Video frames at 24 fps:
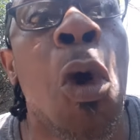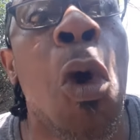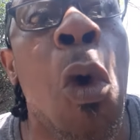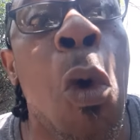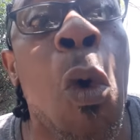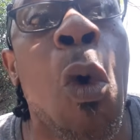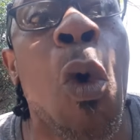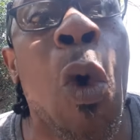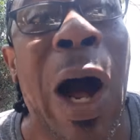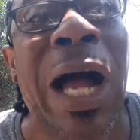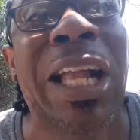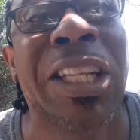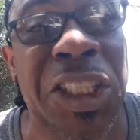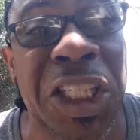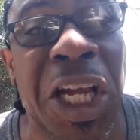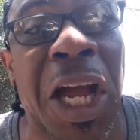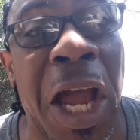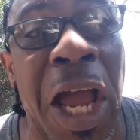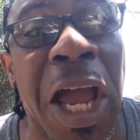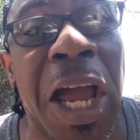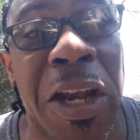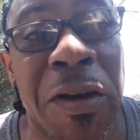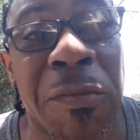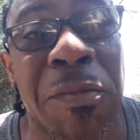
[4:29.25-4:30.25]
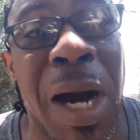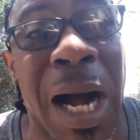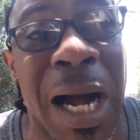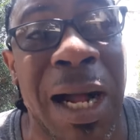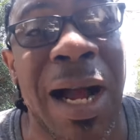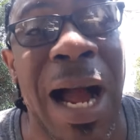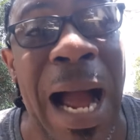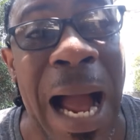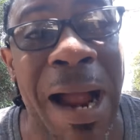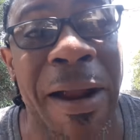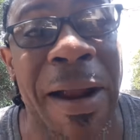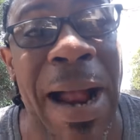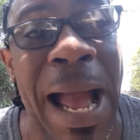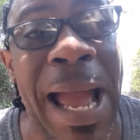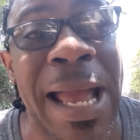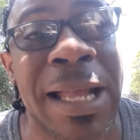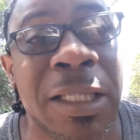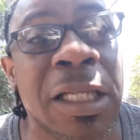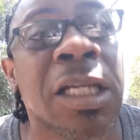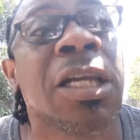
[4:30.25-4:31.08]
Watch your head back, all right?